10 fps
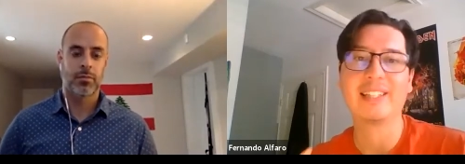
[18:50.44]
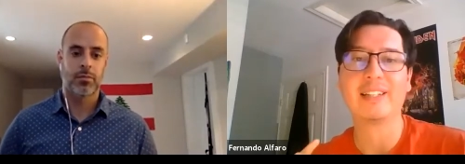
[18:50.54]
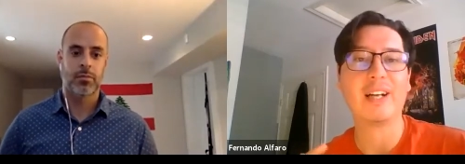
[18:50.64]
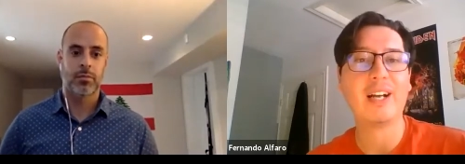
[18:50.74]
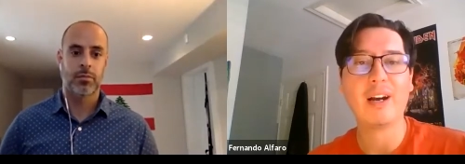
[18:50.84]

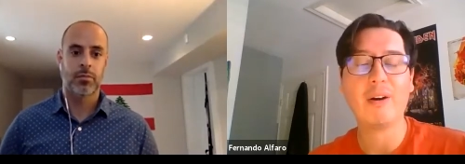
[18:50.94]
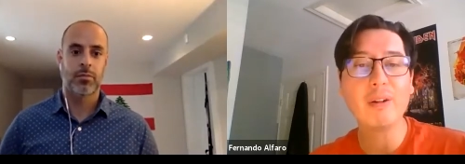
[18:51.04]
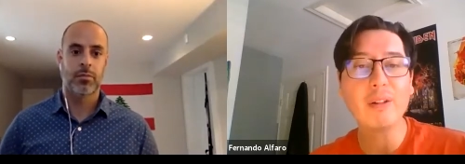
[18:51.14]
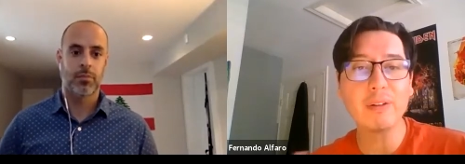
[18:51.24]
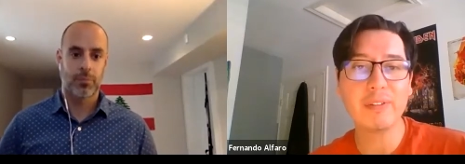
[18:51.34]
Speaker 1: and
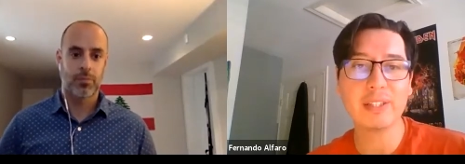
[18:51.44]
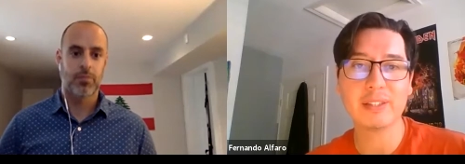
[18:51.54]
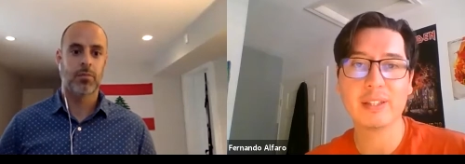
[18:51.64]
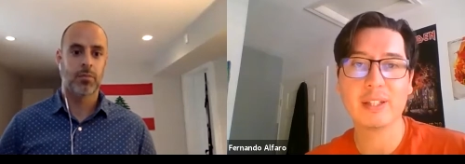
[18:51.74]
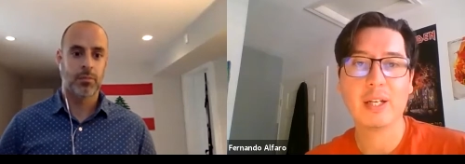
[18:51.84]
all of
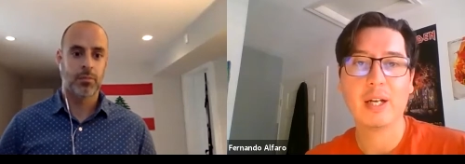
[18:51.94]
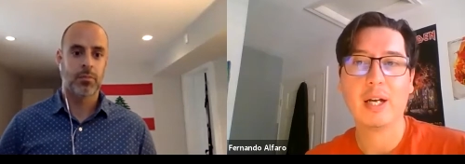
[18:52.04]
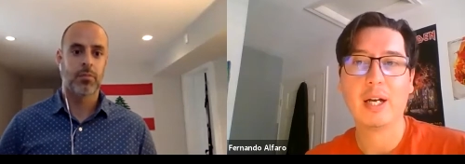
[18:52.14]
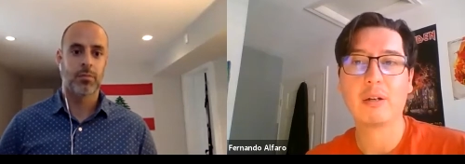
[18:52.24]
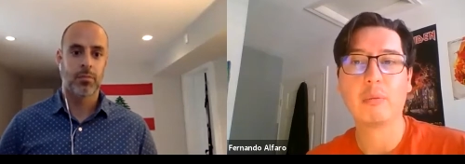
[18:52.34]
this
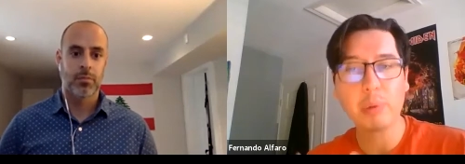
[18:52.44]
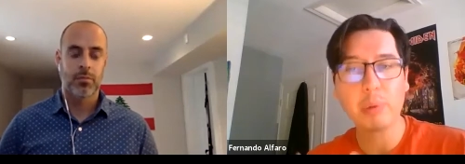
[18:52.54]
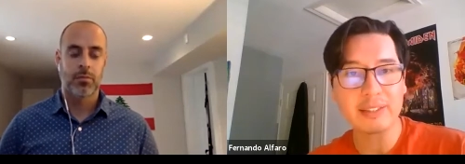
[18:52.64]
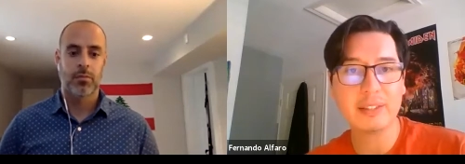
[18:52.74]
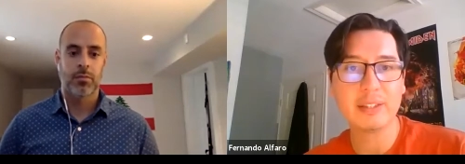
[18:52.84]
uh,
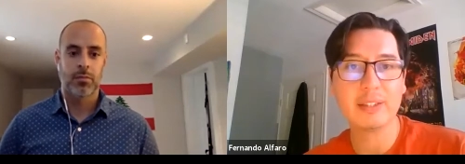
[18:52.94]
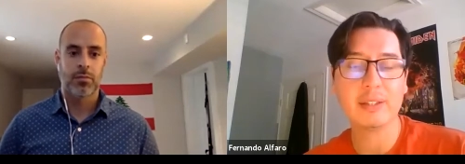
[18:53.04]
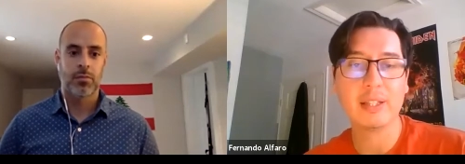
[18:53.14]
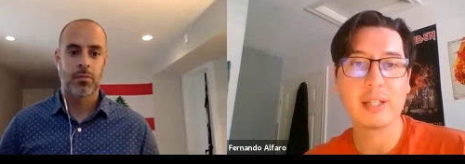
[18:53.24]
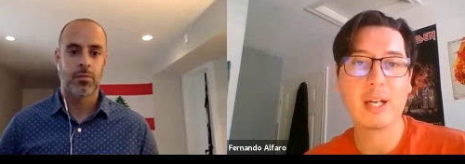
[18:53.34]

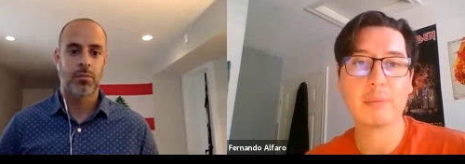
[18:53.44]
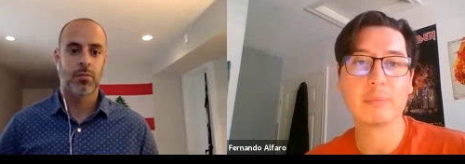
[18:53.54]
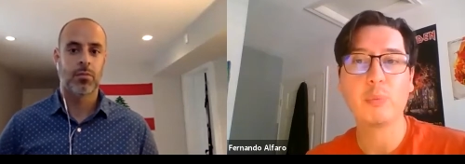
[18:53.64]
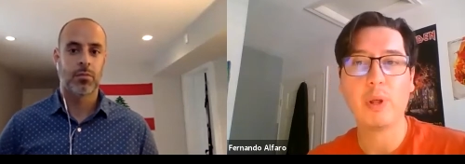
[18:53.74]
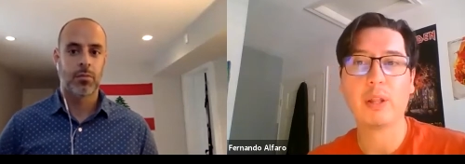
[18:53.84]
complexity that
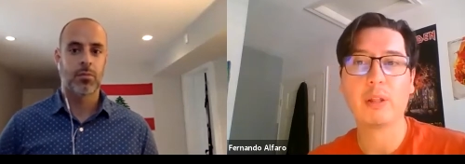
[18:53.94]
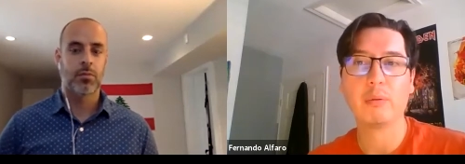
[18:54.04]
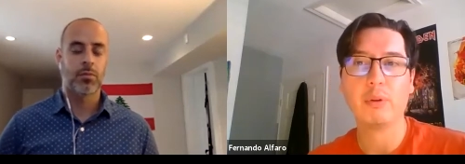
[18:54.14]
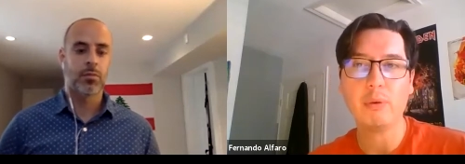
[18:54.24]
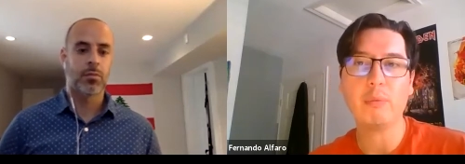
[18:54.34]
comes with
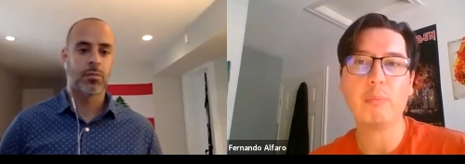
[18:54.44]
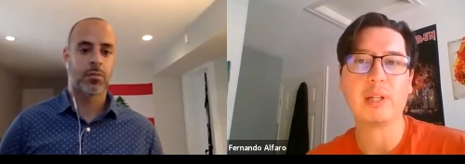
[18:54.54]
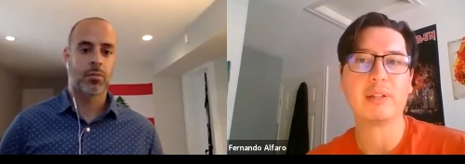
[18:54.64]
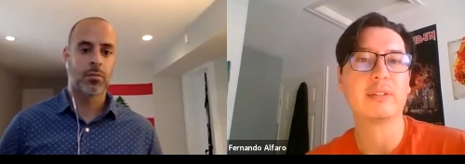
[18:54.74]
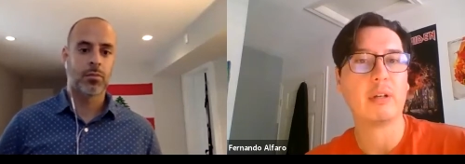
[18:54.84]
you
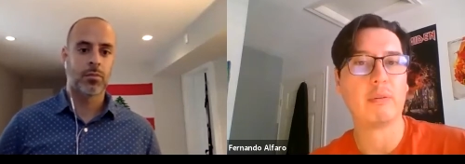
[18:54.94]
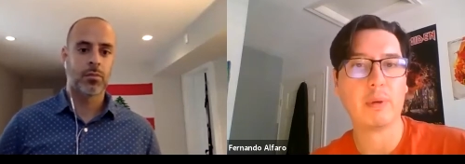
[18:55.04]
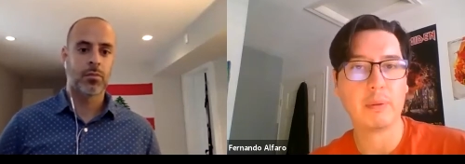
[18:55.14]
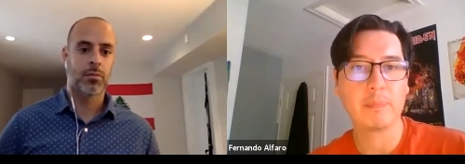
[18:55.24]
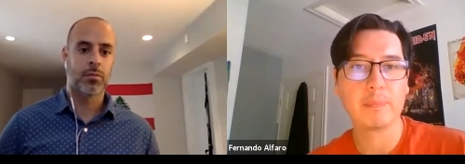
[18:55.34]
building
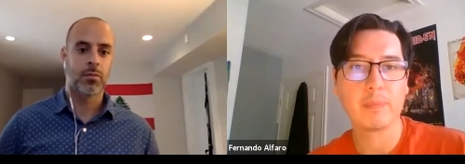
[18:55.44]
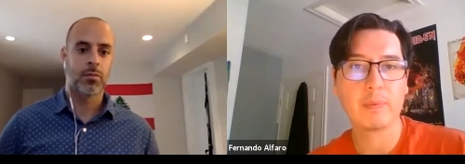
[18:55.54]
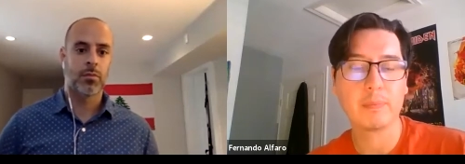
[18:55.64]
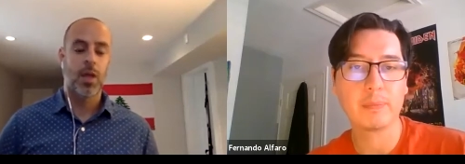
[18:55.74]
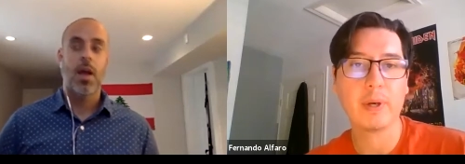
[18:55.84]
software,
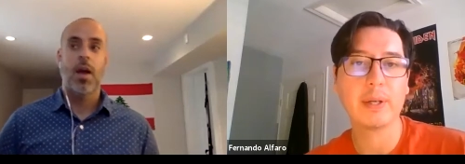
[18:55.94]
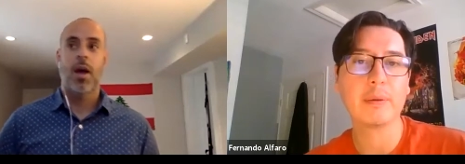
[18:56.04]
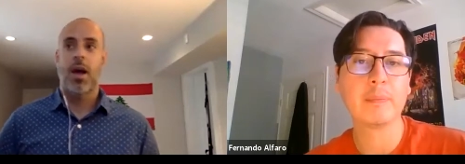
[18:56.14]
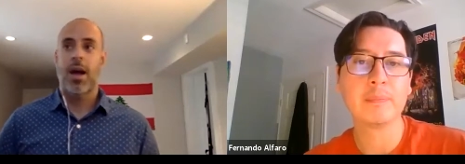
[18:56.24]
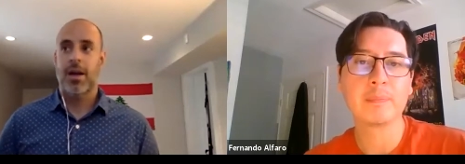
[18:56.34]

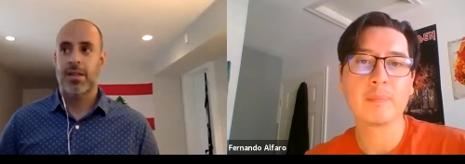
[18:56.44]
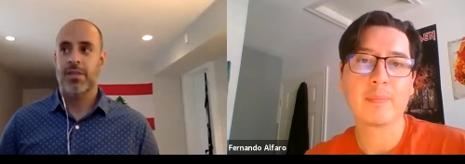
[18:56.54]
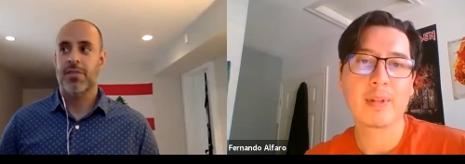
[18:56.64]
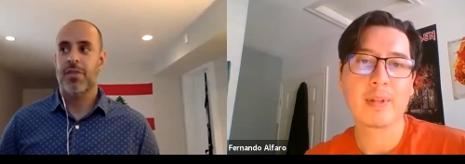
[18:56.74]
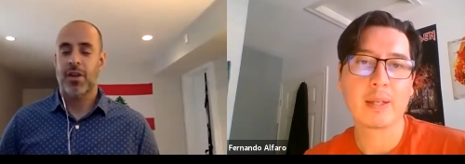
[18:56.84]
right?
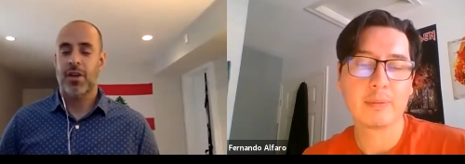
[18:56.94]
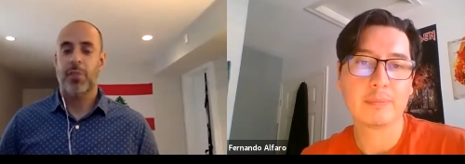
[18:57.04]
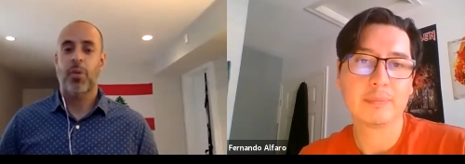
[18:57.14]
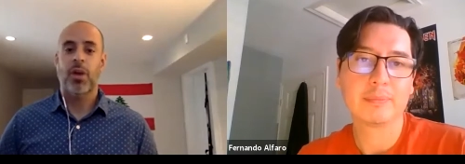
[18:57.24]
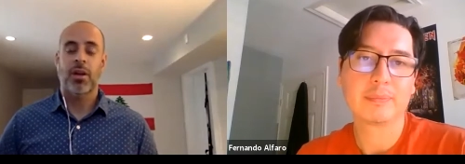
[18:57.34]
Speaker 2: That's a very good
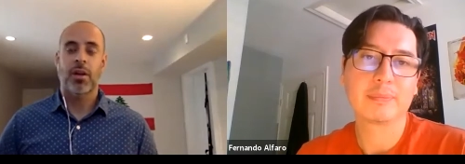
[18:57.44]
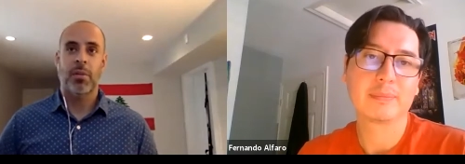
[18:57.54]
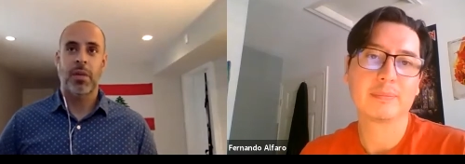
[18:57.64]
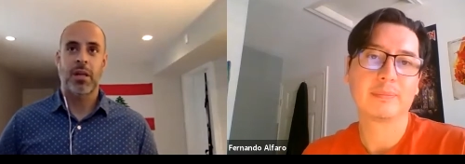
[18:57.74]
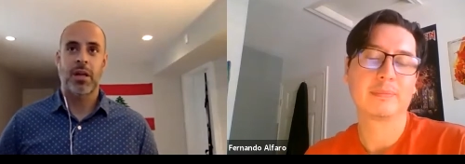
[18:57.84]
point
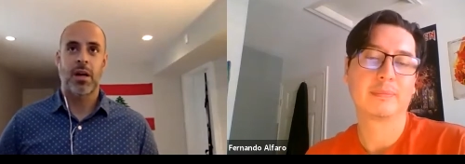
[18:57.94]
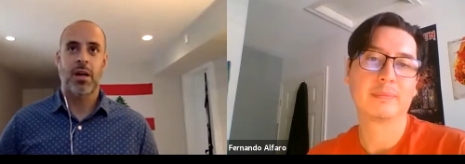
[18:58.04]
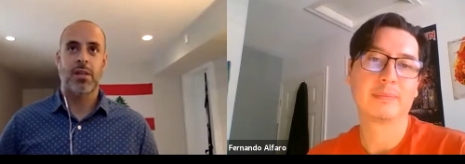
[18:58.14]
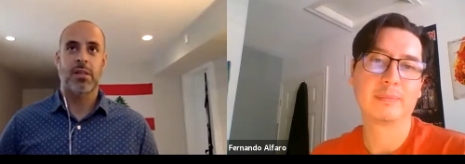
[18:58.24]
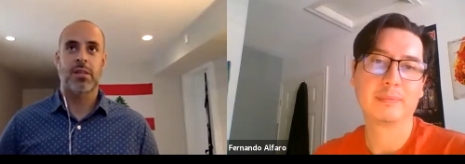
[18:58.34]

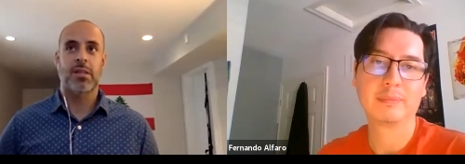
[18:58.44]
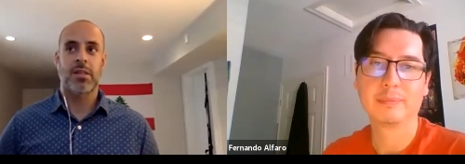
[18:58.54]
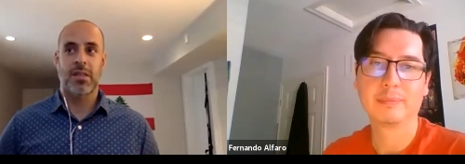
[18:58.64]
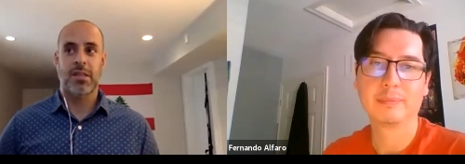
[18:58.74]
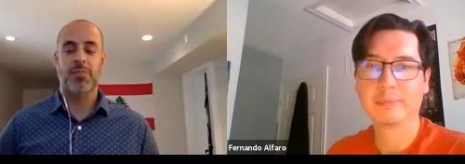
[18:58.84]
because,
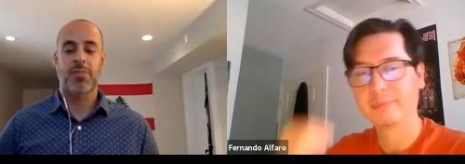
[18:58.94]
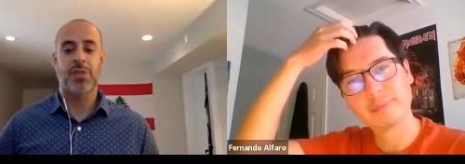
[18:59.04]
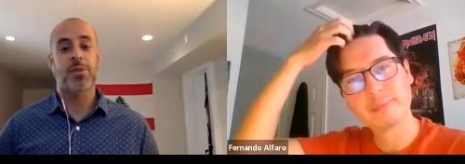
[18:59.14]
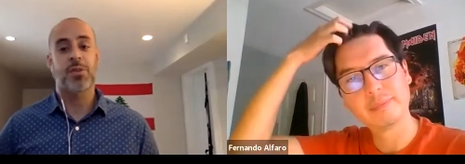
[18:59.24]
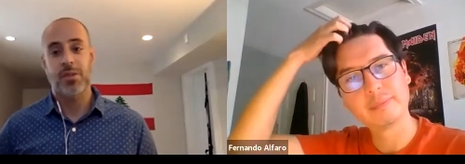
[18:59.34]
and this
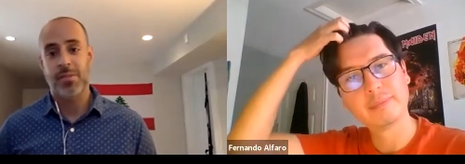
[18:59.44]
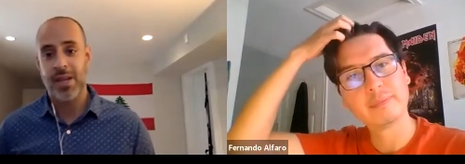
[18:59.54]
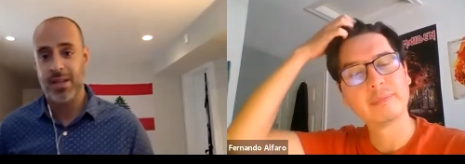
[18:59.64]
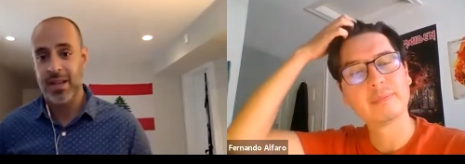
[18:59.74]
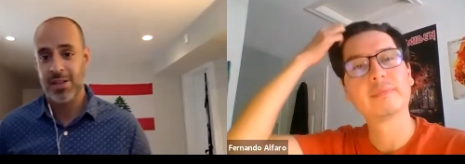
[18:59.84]
brings me to the
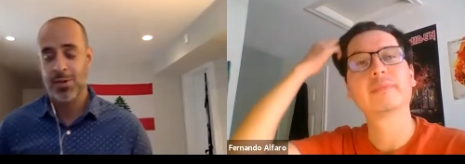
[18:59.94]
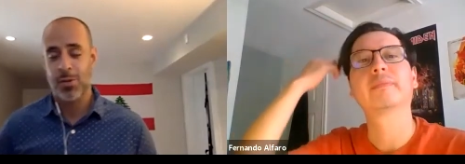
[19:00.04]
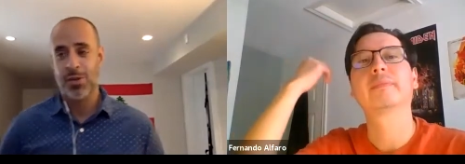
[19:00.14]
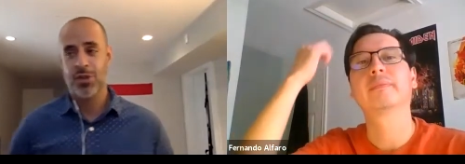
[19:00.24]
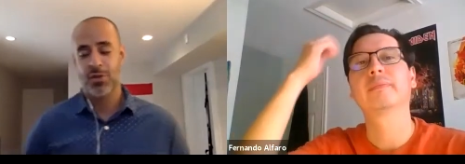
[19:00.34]
next
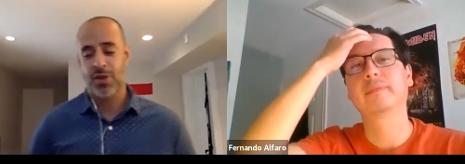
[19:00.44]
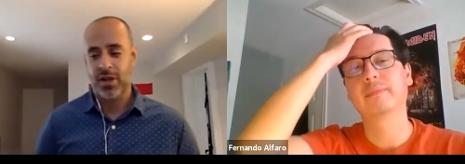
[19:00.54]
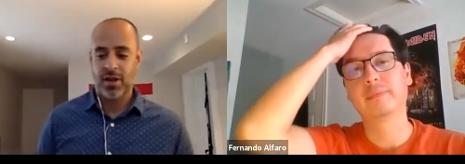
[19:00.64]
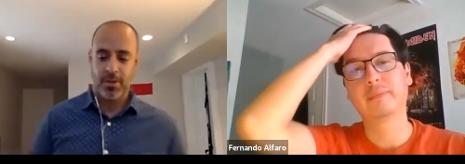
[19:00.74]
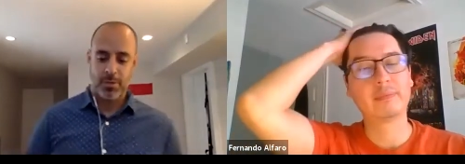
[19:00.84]
question where
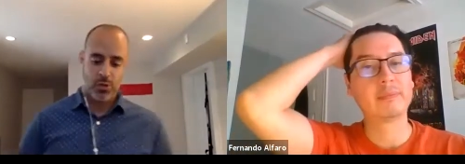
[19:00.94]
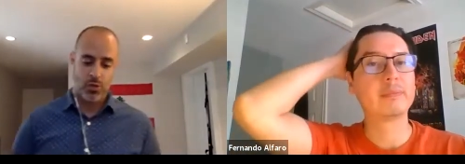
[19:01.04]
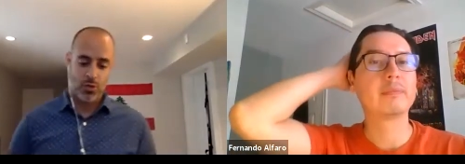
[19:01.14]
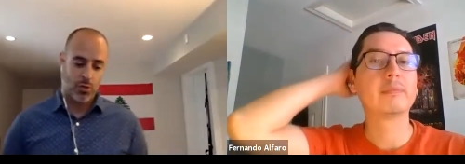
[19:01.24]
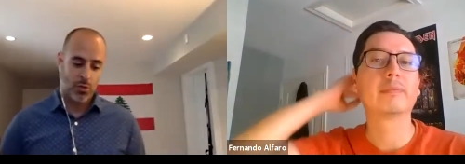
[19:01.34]
it comes
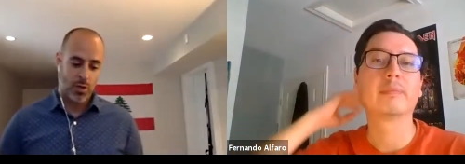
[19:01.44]
to